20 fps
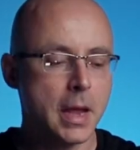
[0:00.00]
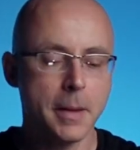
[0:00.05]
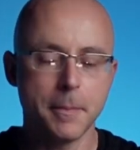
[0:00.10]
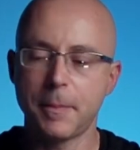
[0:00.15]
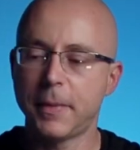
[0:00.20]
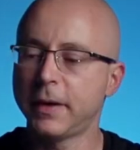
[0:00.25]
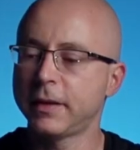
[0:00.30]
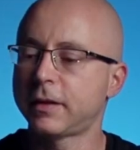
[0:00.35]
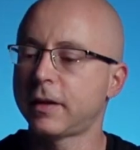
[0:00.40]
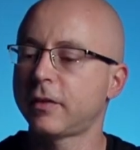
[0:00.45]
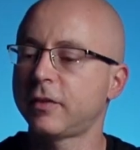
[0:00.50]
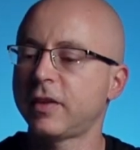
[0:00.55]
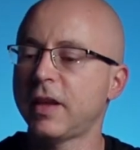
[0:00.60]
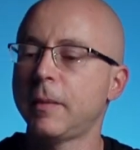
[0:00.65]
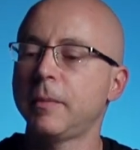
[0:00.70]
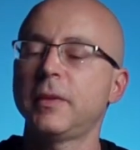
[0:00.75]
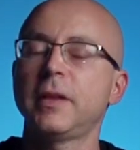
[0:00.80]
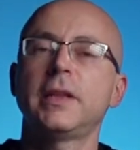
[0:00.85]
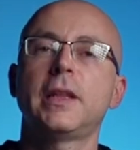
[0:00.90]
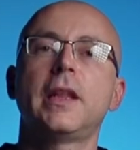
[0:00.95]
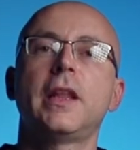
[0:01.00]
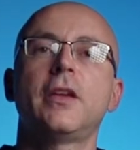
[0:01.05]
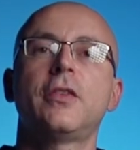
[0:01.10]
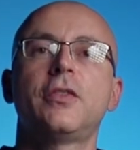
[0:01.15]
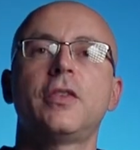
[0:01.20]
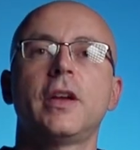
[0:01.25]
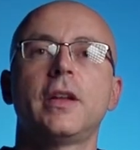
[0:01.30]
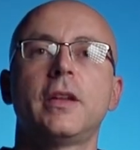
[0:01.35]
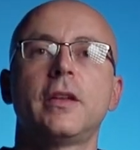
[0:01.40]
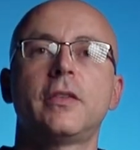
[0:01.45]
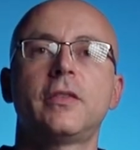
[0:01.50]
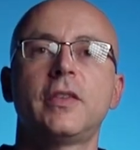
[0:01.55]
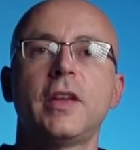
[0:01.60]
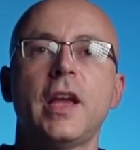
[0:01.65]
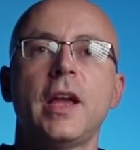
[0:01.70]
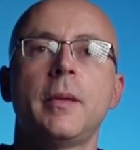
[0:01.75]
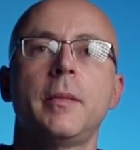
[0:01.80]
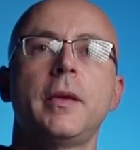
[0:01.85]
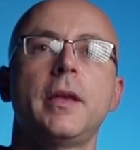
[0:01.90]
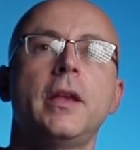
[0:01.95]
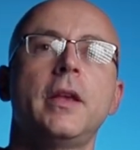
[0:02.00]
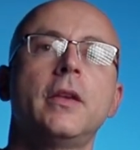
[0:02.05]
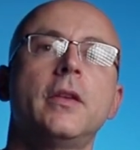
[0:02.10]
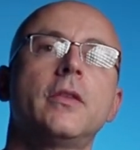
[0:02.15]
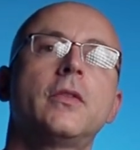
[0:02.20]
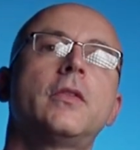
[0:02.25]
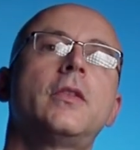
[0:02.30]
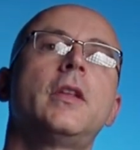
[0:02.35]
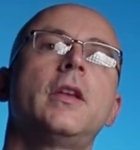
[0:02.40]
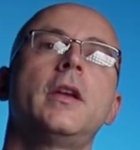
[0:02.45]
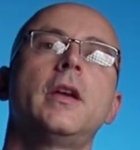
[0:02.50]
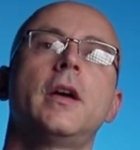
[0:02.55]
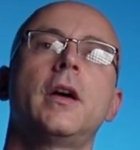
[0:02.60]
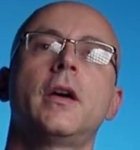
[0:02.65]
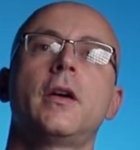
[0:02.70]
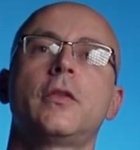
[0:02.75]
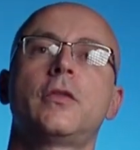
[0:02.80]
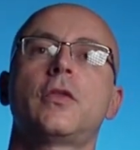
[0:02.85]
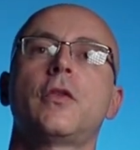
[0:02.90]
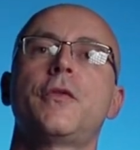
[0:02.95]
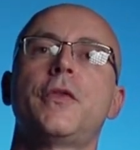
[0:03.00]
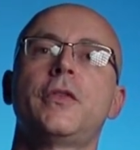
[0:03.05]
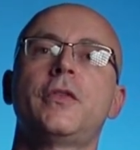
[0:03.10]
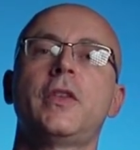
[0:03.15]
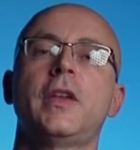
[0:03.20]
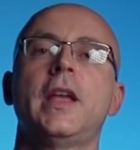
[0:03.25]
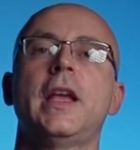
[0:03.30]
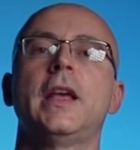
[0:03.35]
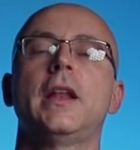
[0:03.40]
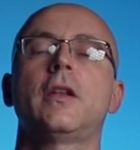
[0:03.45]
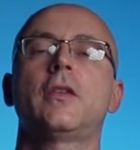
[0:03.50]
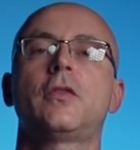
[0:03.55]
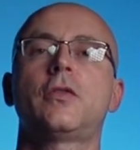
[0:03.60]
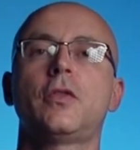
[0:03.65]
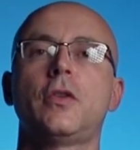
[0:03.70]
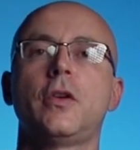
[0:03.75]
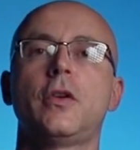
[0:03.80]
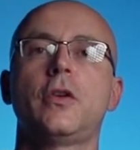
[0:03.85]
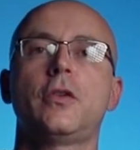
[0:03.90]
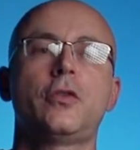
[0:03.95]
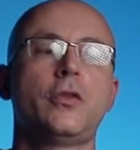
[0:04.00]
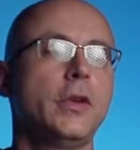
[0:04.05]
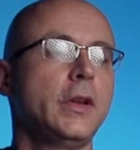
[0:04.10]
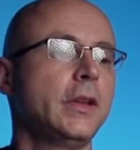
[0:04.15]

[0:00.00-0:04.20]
but the same thing that they share the same is the sophisticated circuitry.